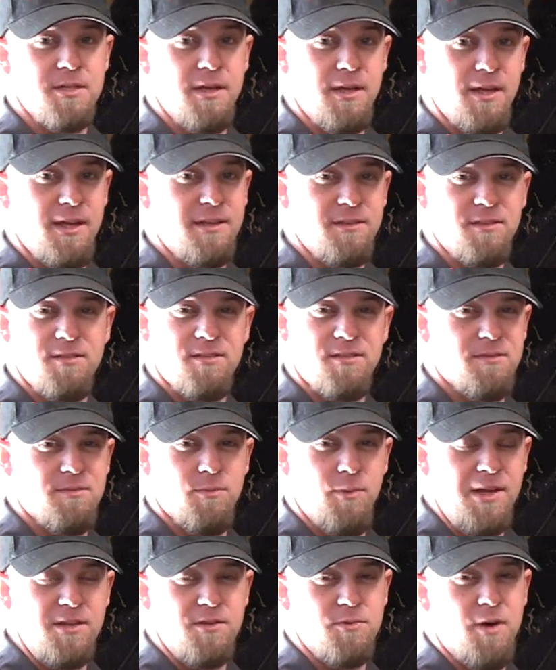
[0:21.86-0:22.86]
and it hits
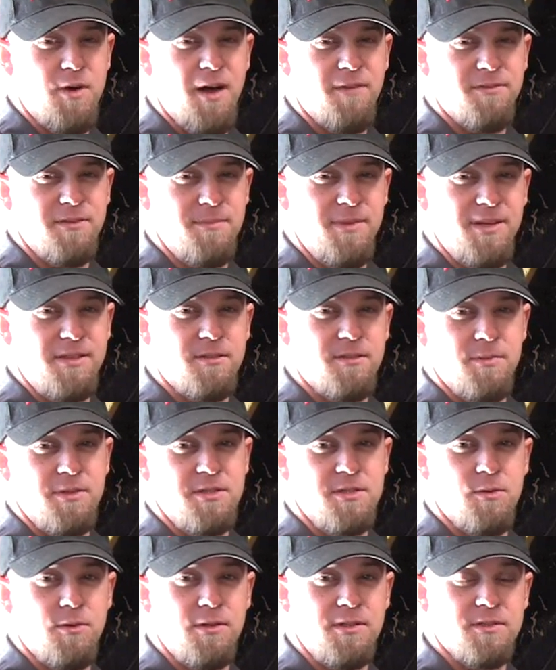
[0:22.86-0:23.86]
way too often, it makes too
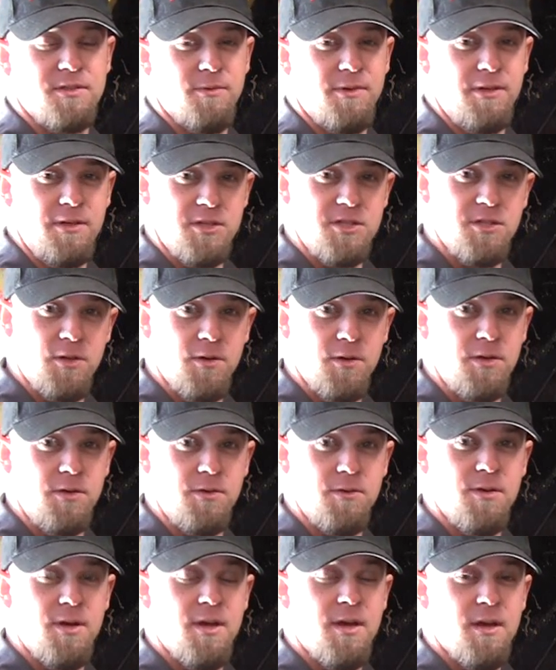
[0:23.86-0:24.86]
much noise, so we're going to show you
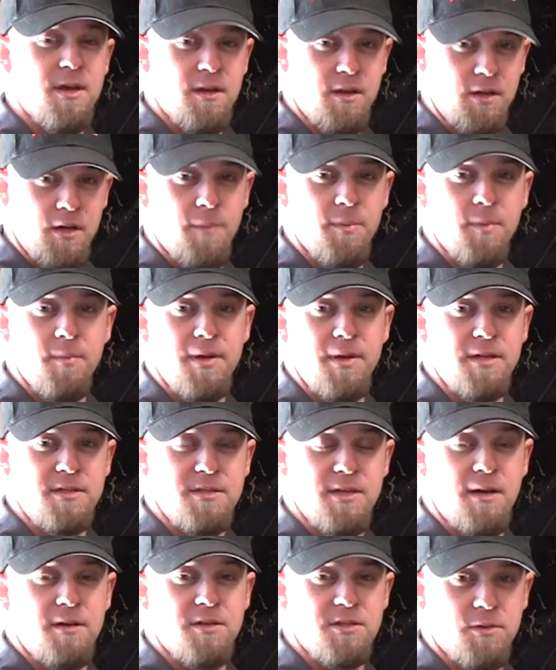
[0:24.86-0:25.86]
in a couple
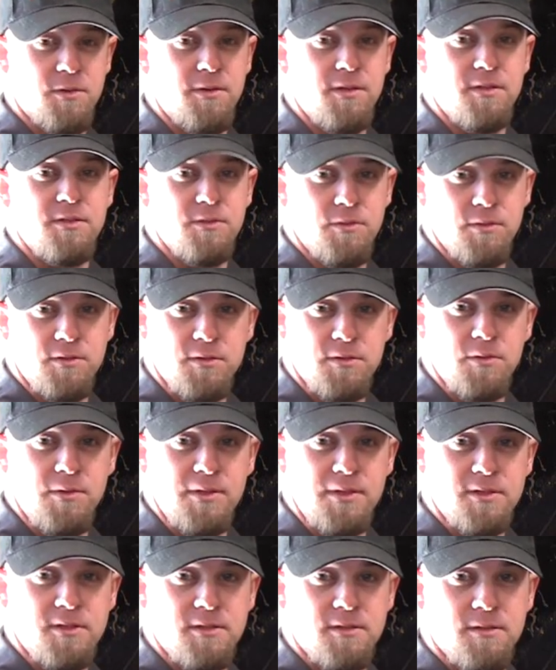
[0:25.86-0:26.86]
minutes how to shorten it to a
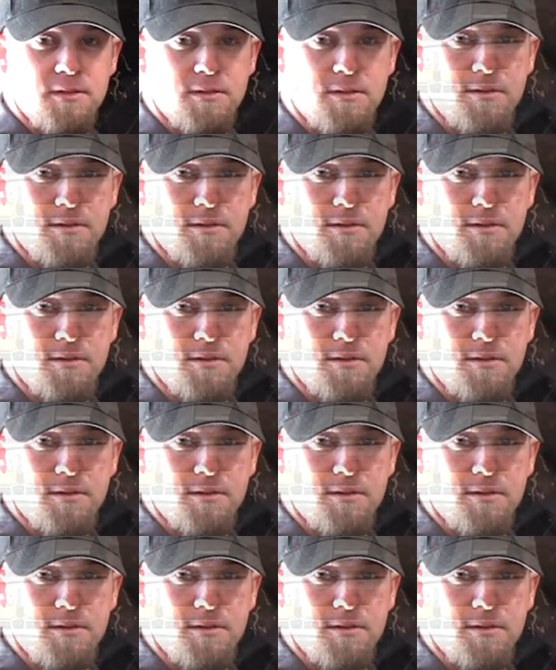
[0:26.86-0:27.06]
2-inch.